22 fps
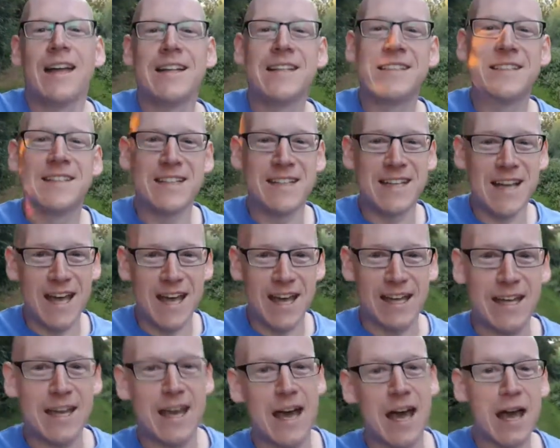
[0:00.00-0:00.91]

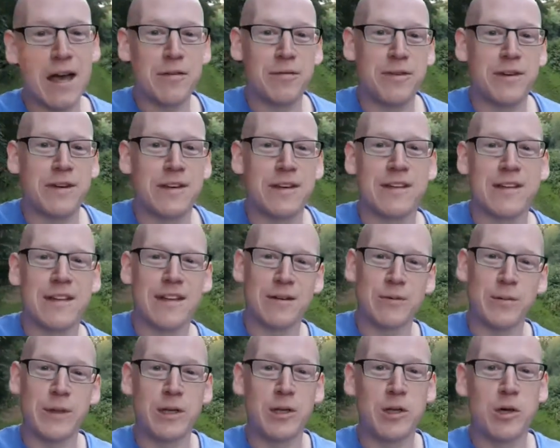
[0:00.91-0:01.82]
Today I figured
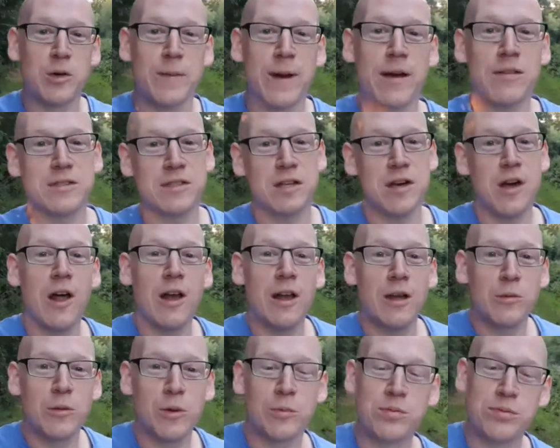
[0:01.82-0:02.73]
we'd come out to
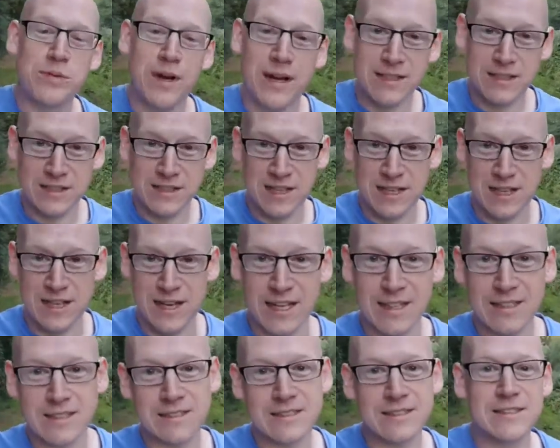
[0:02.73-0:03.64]
Hollingwood Branch
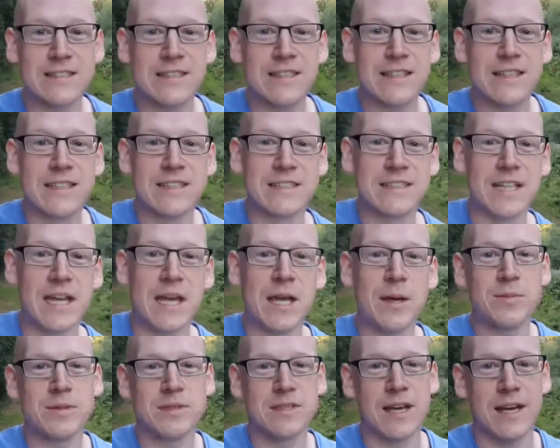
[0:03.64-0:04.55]
Canal in
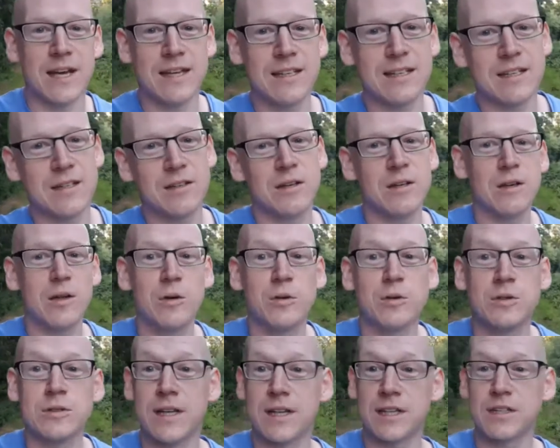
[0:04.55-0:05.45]
Tameside,
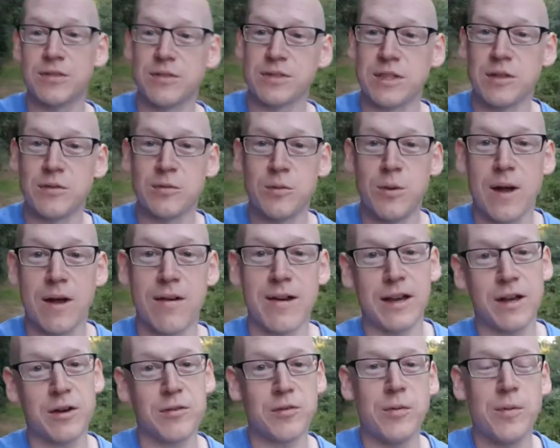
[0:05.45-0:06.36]
local nature reserve where I
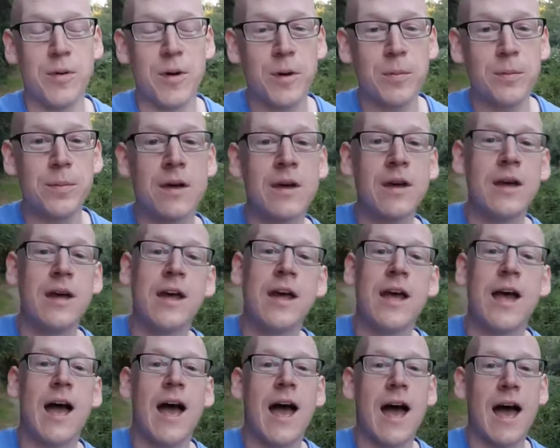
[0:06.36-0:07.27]
grew up,
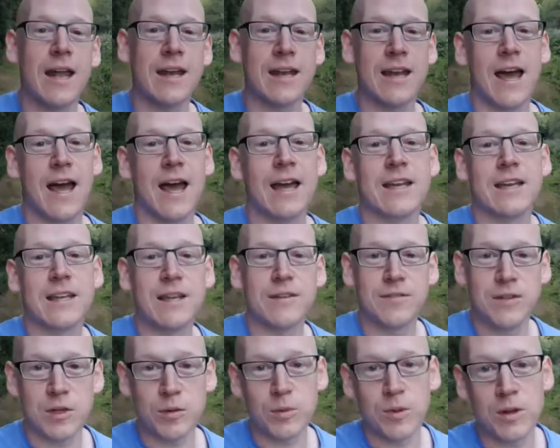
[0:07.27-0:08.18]
and I'd give
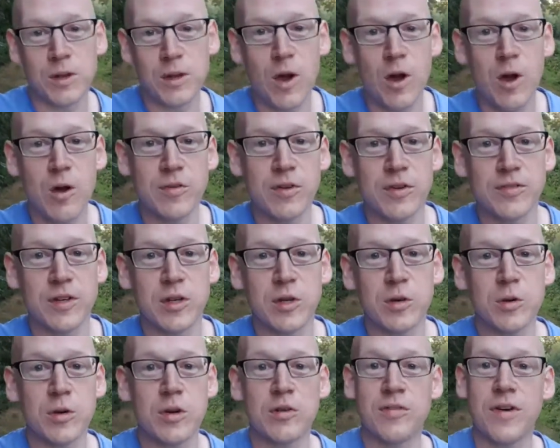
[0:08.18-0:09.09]
you an
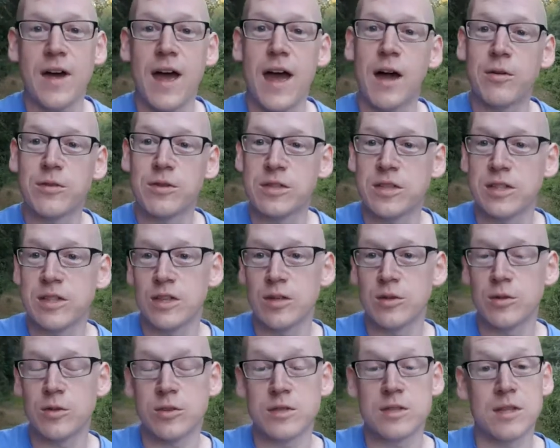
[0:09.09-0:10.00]
overview of how to
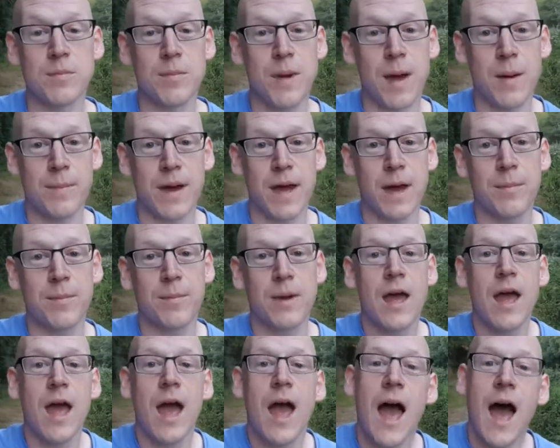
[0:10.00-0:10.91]
use the MapApp
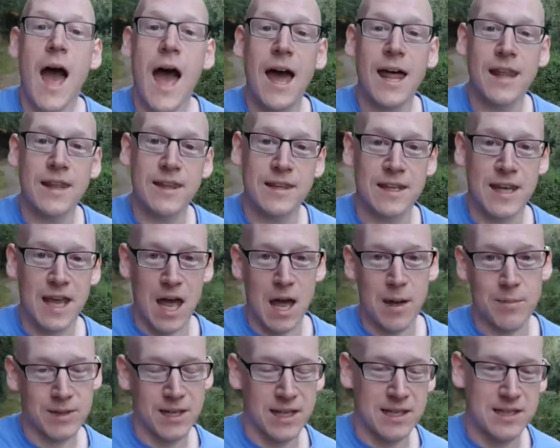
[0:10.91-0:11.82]
and the
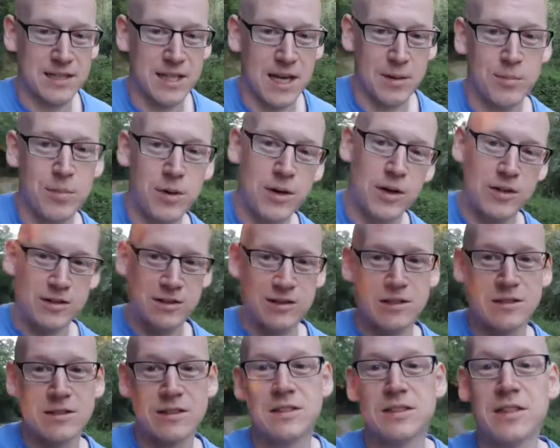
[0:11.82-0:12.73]
Carbon Landscape
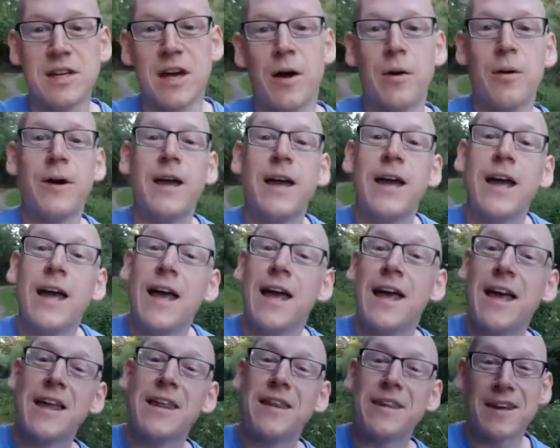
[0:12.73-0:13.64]
Portal. So
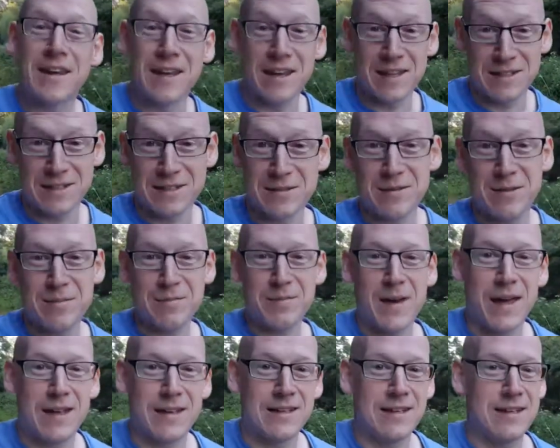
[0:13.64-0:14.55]
the kids are in
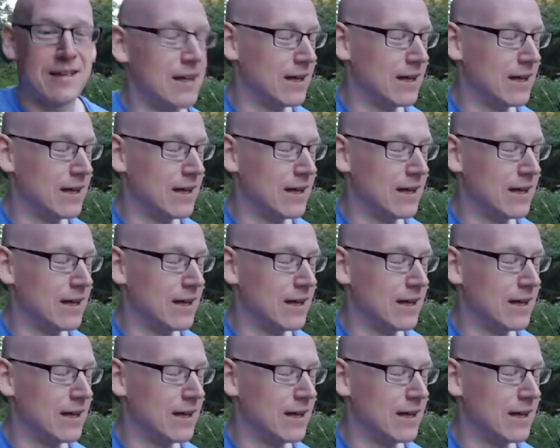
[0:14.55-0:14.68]
bed.